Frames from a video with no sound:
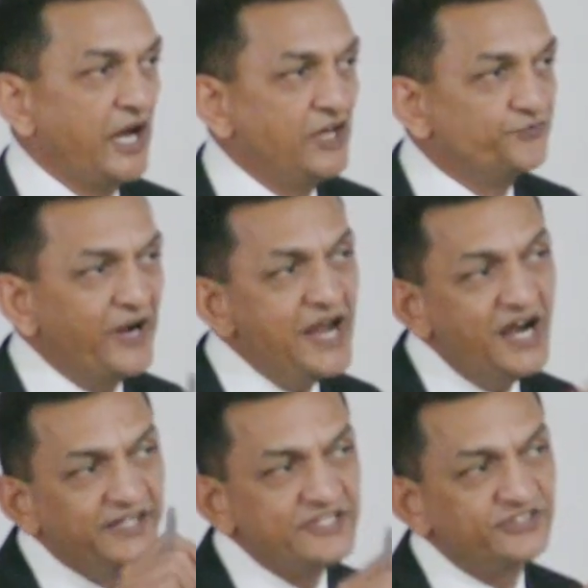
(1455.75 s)
And
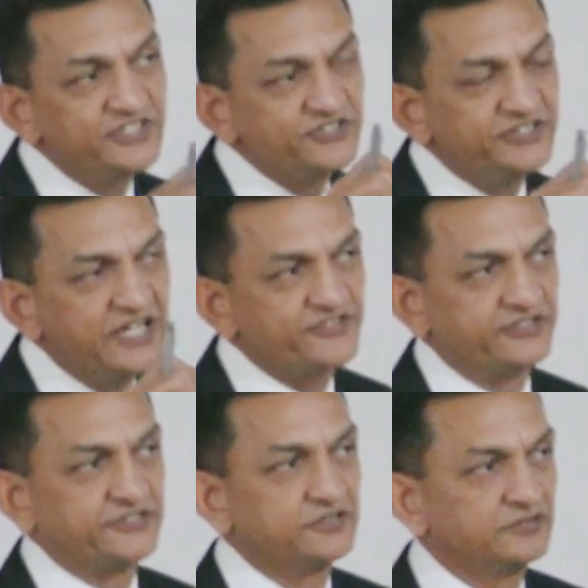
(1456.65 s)
why a desert is a
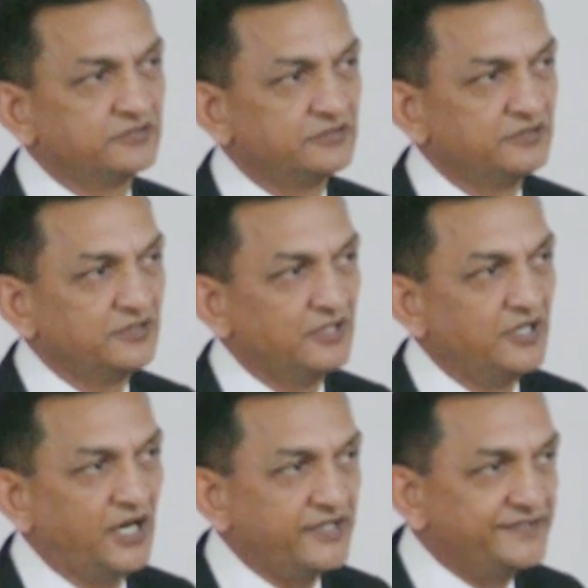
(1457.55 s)
desert?
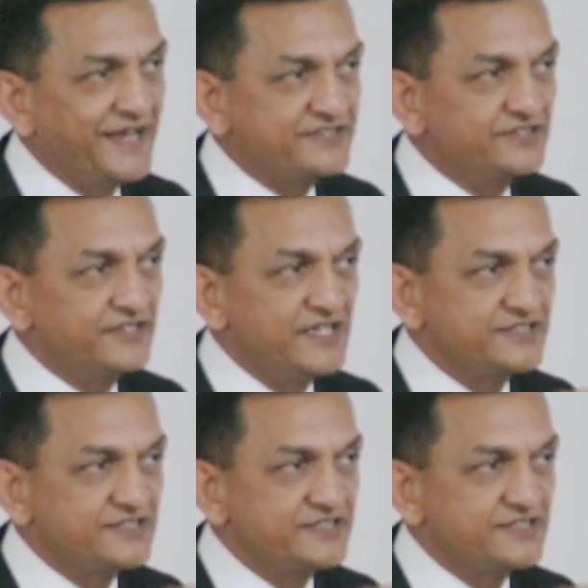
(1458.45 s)
A desert